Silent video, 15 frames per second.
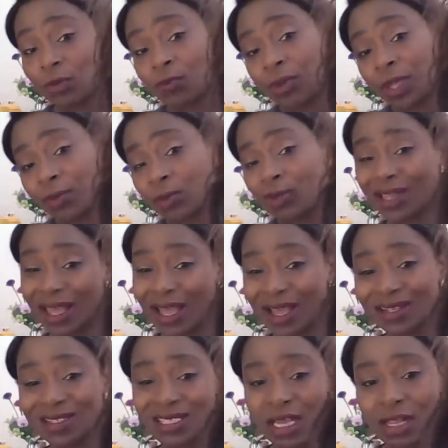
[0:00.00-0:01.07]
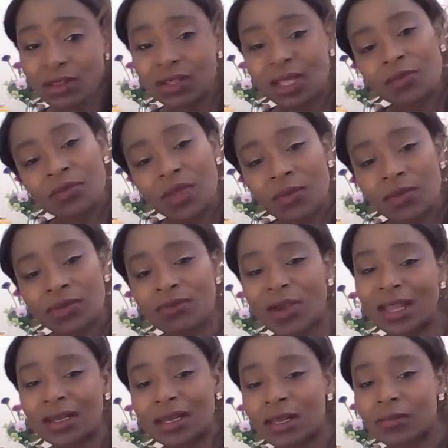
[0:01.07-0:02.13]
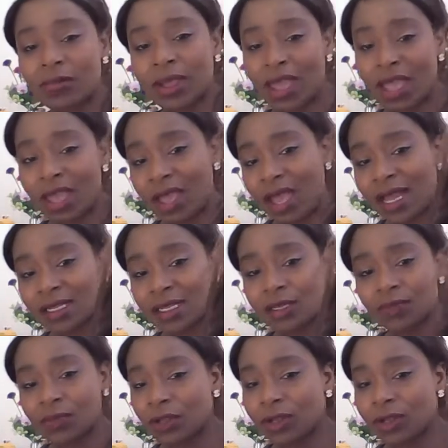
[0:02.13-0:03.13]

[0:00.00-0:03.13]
so people can tell that maybe you had a little bit of hair added,